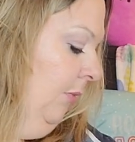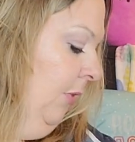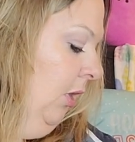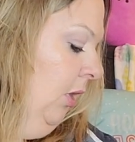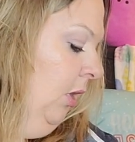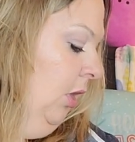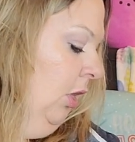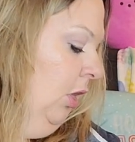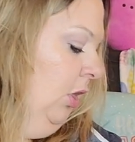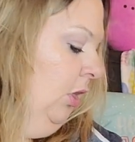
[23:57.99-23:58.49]

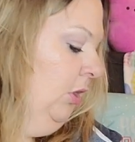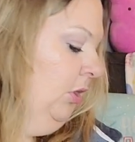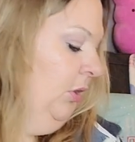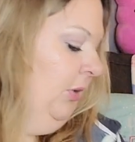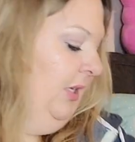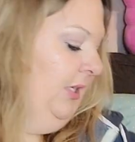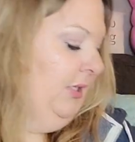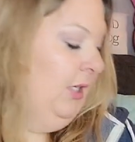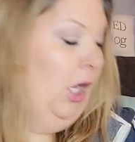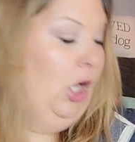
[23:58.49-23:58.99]

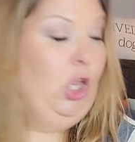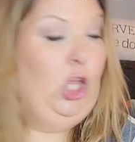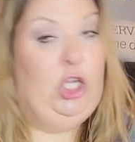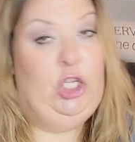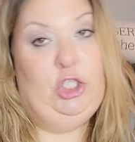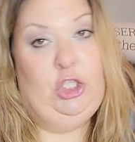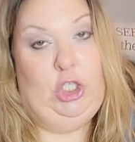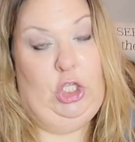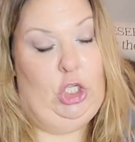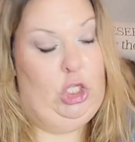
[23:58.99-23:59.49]
So he's not
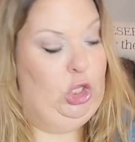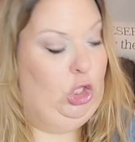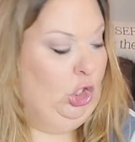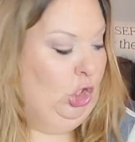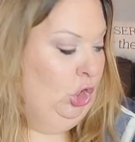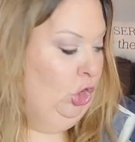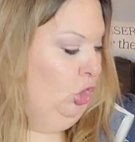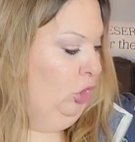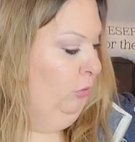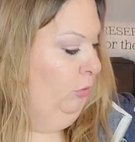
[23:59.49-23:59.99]
like, see, the
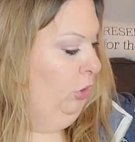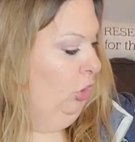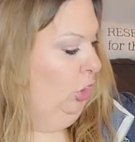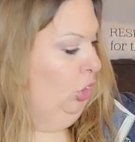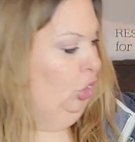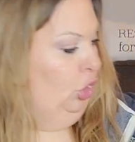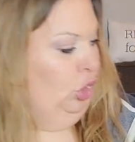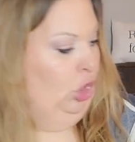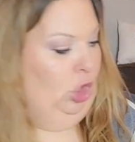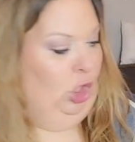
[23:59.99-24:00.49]
Easter
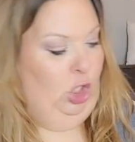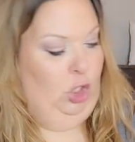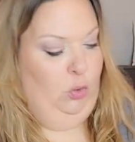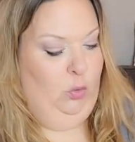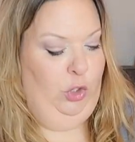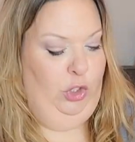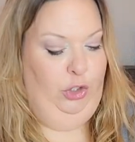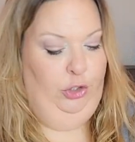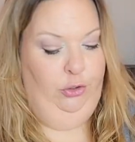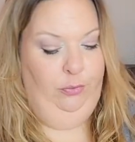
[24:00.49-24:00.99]
bunny is
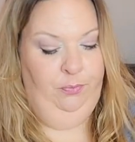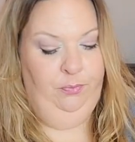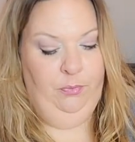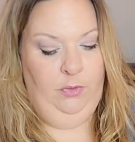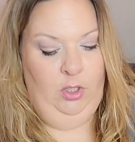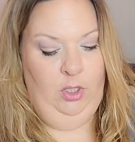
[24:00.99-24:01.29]
not real.